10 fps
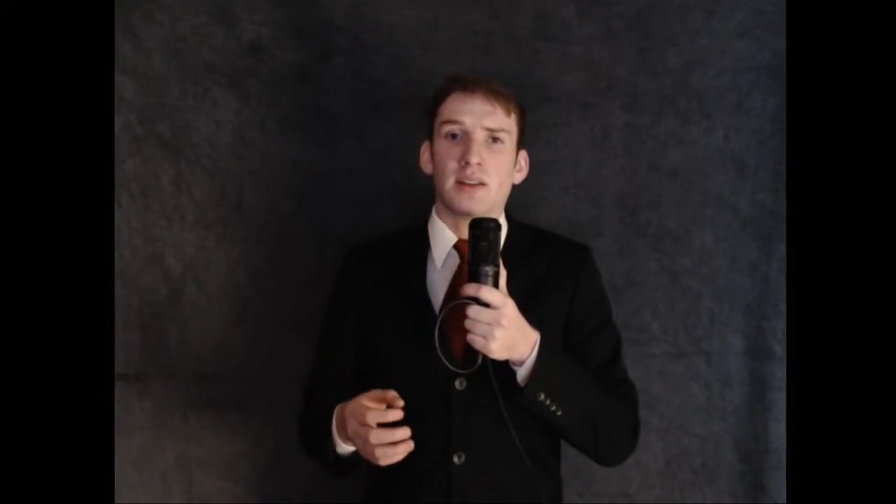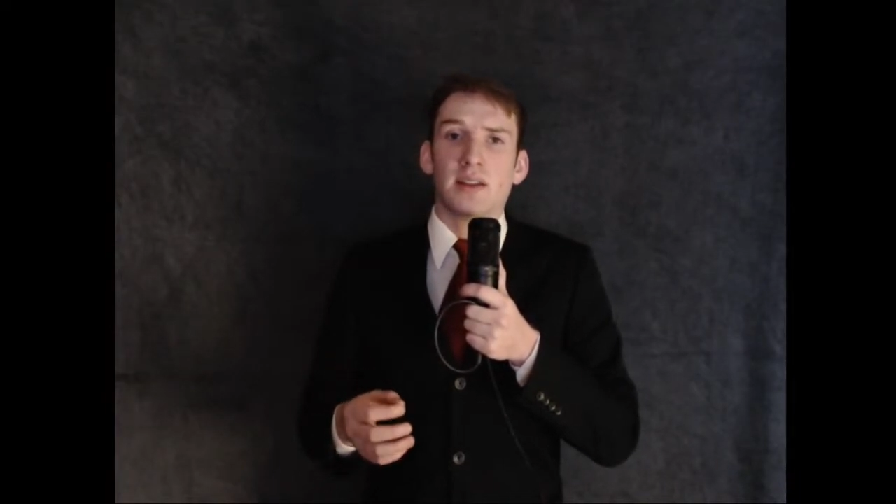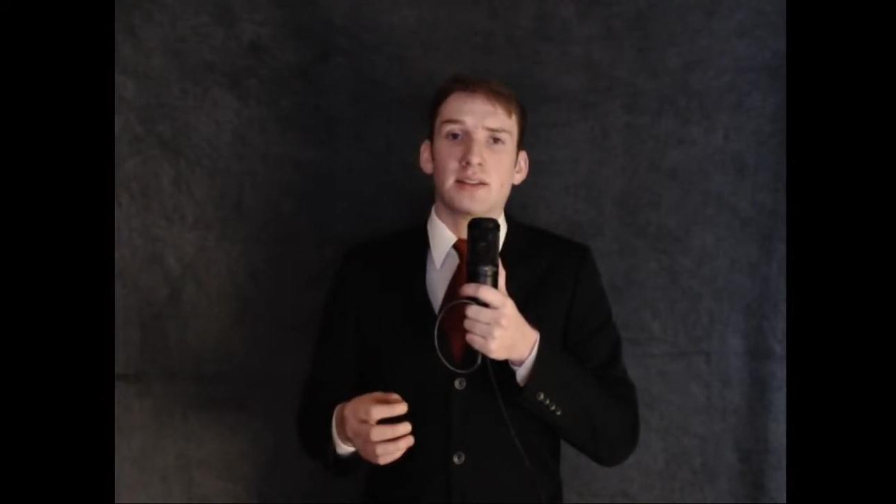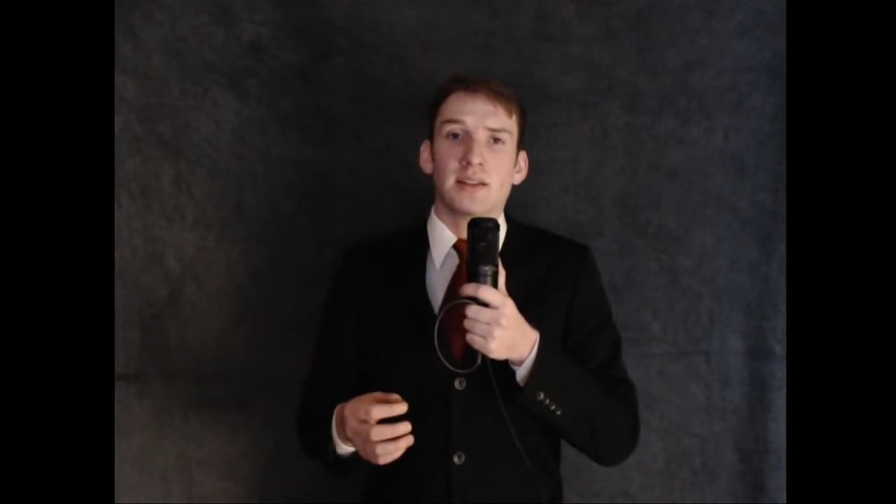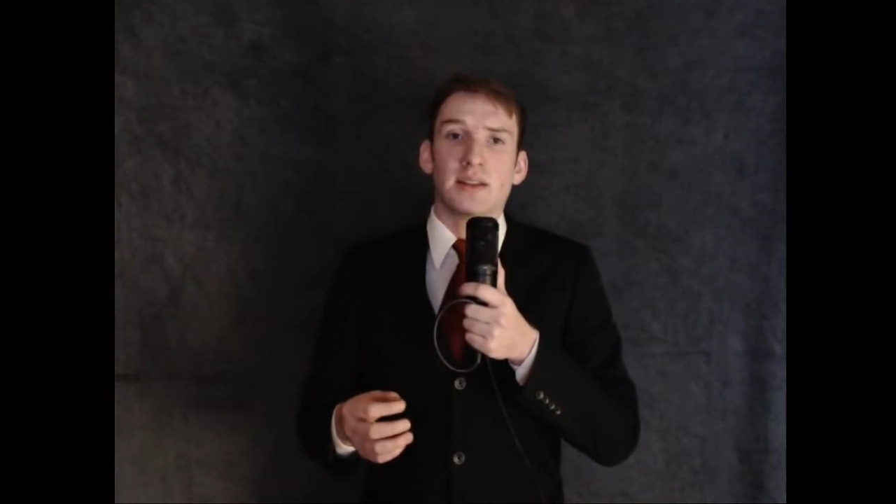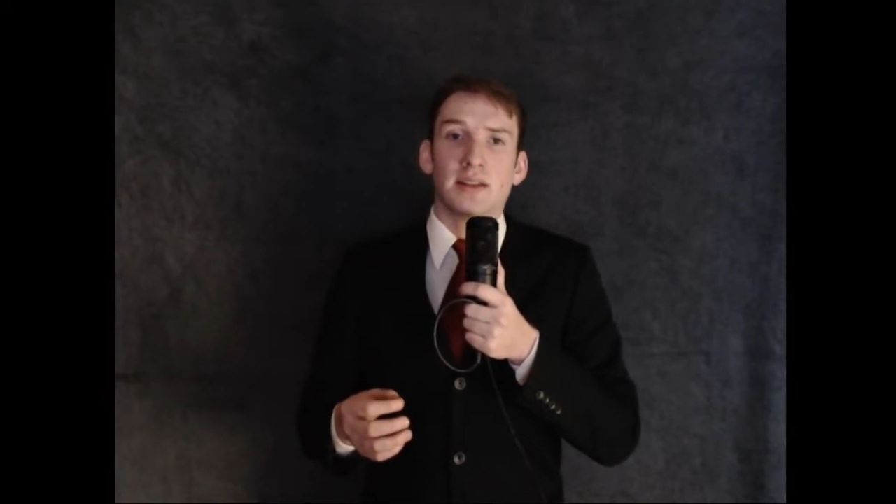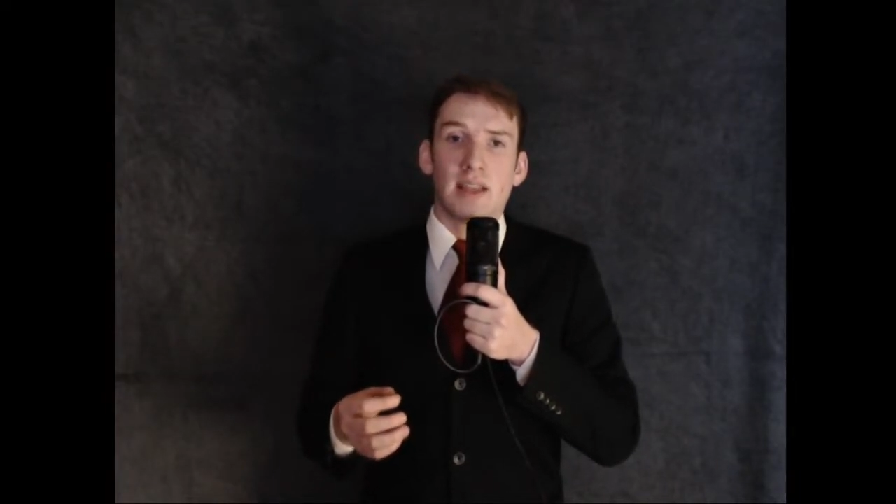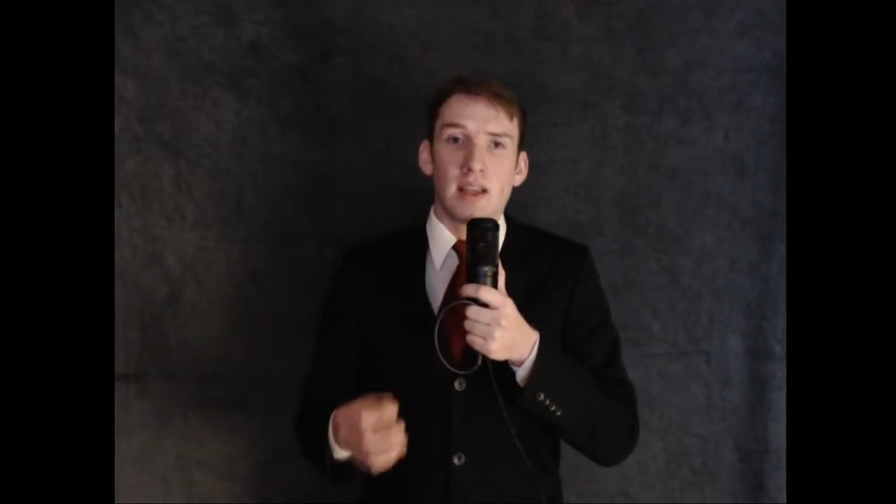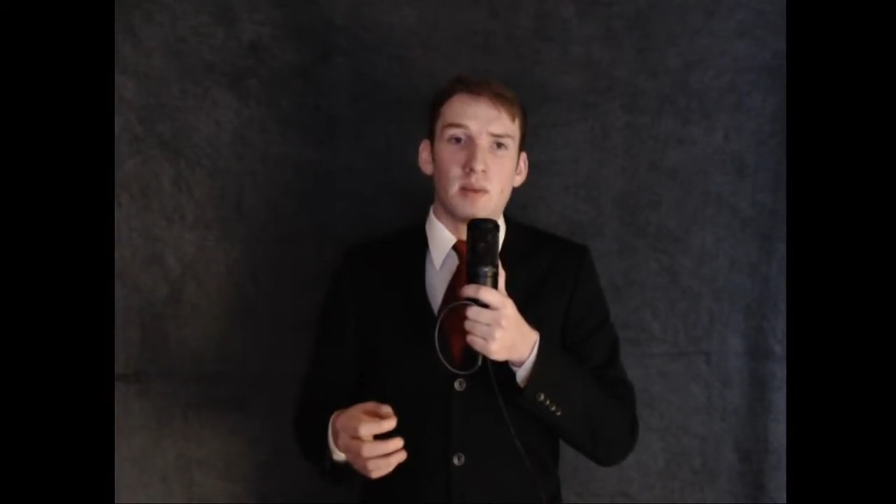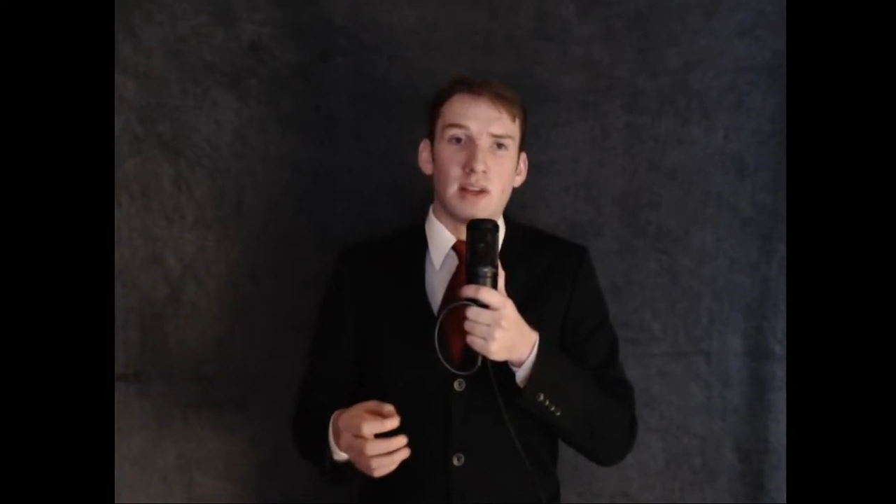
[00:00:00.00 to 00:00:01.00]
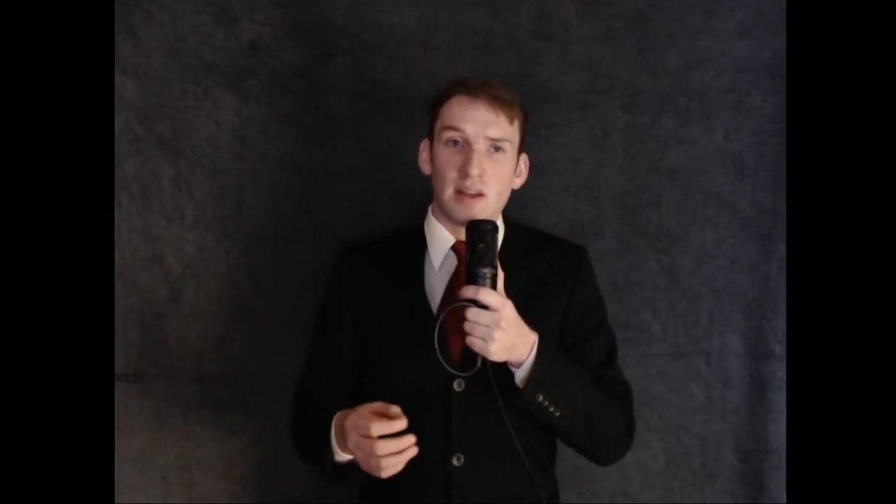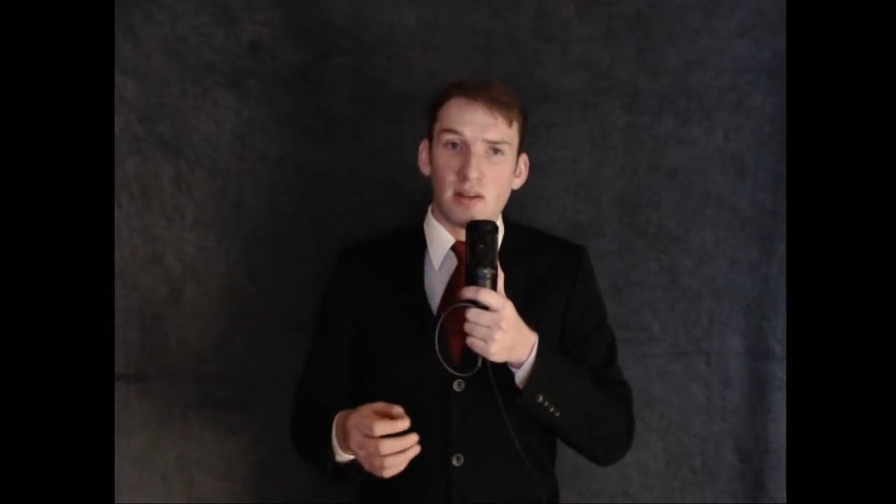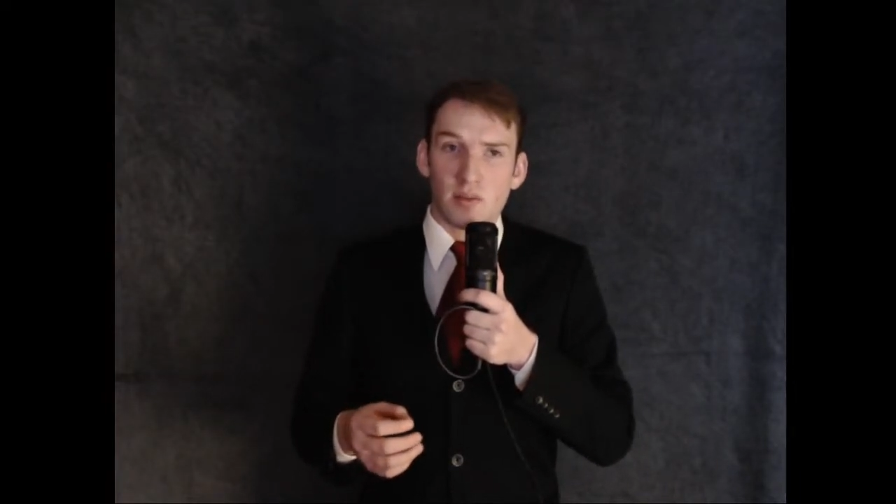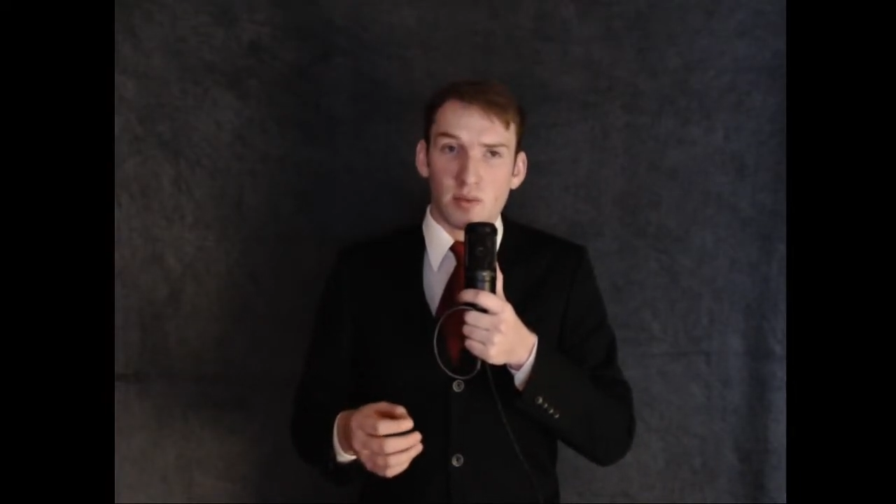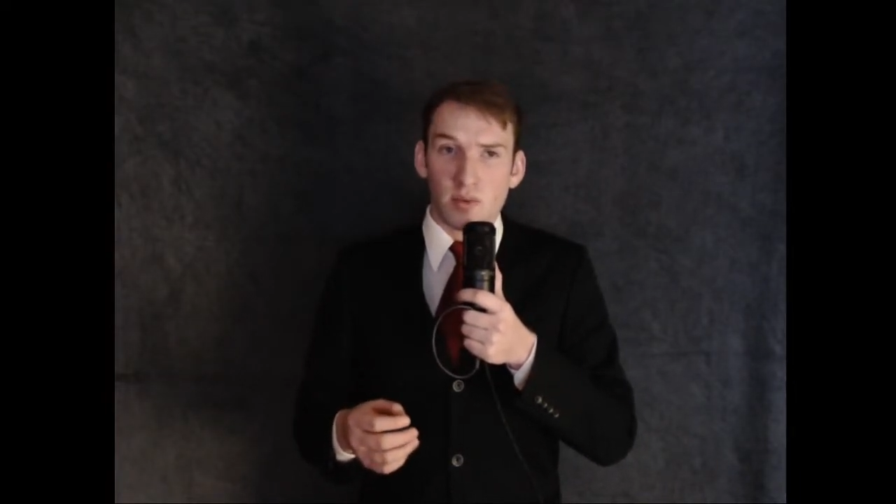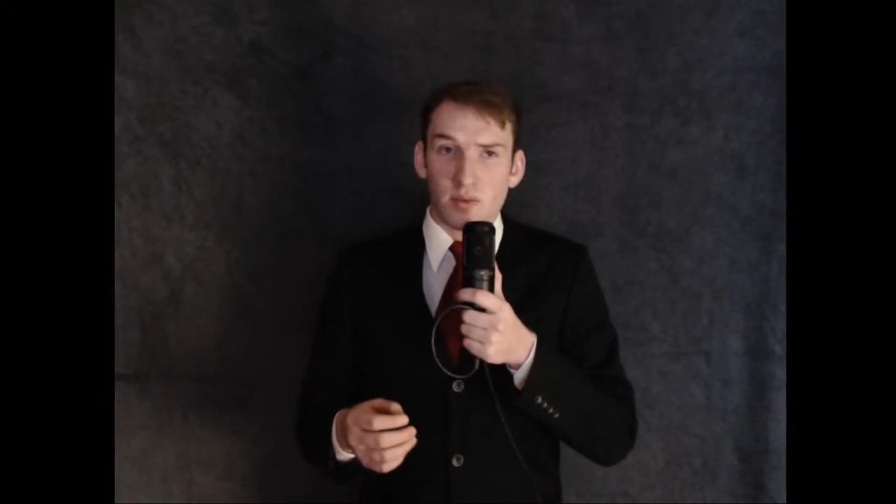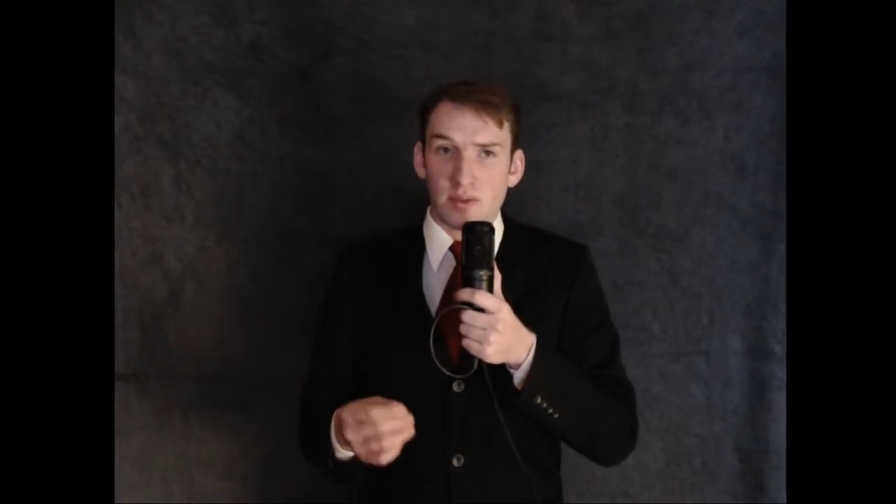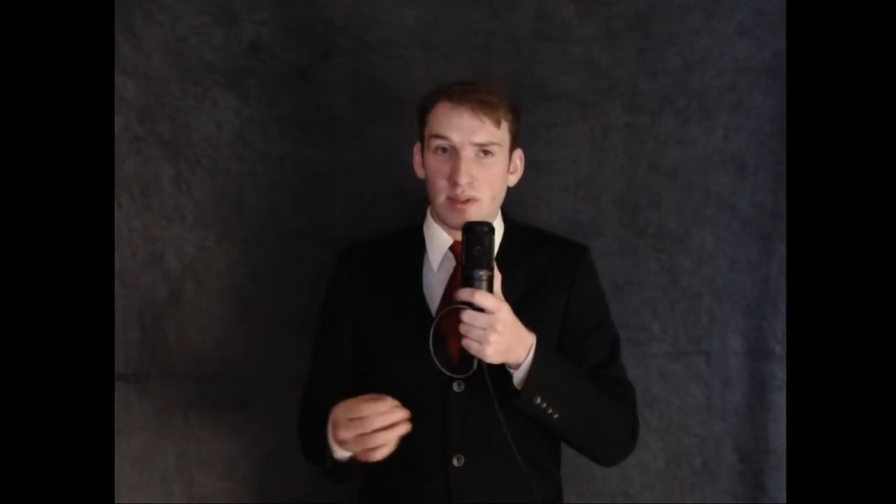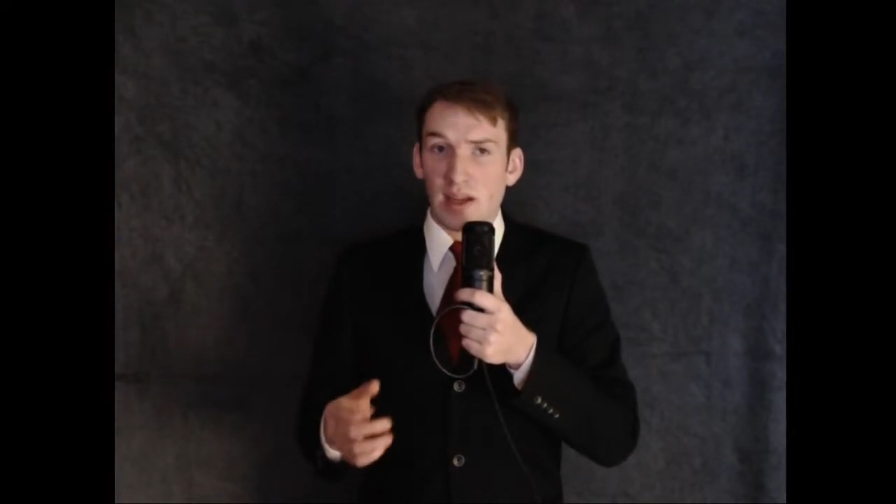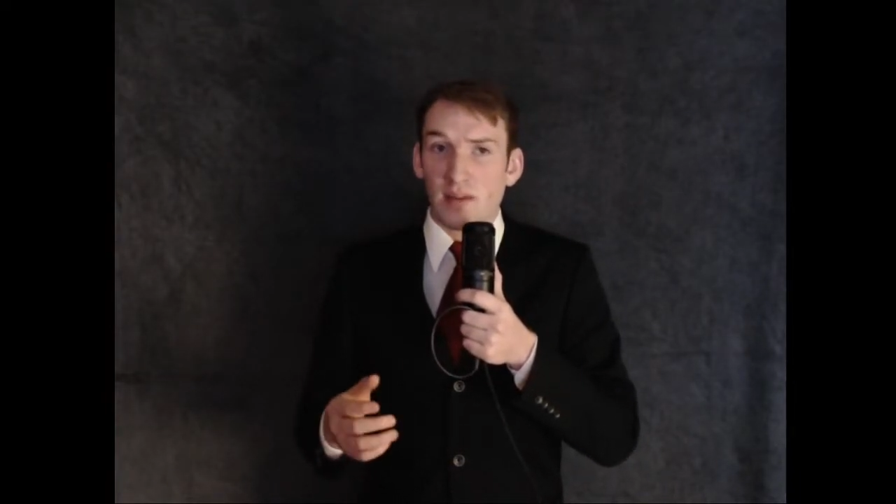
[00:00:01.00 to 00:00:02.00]
that is contaminated through
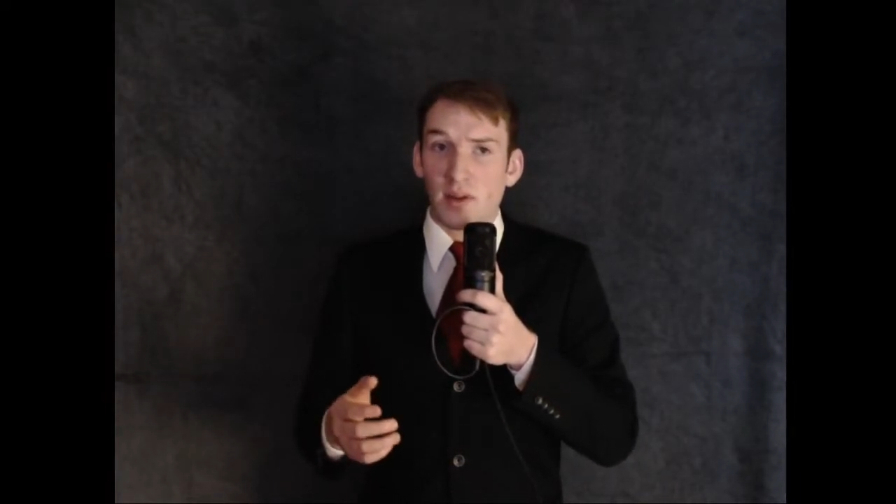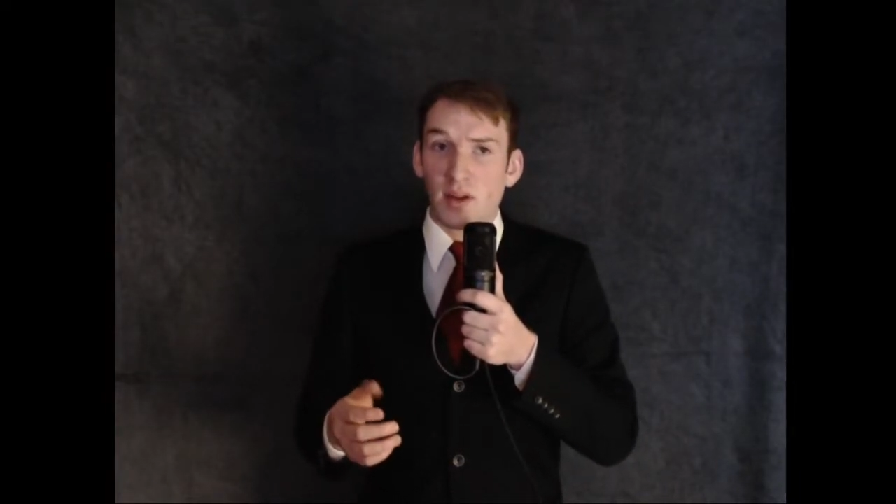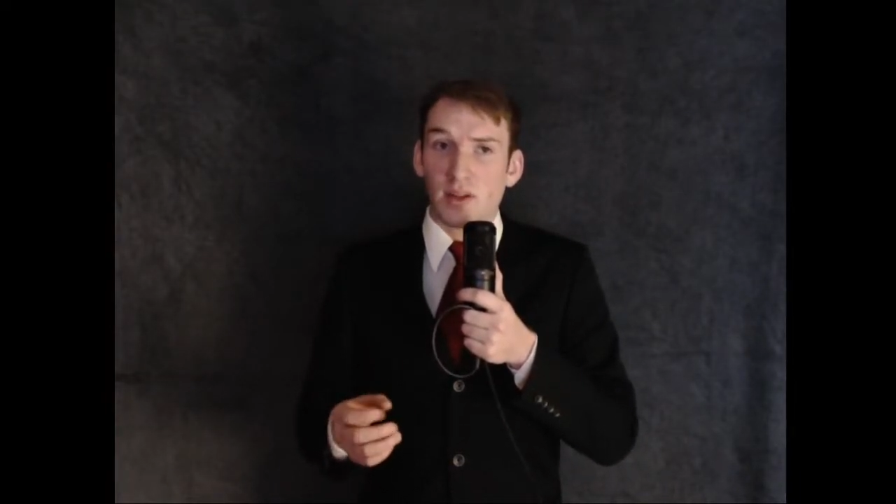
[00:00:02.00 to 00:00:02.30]
saliva,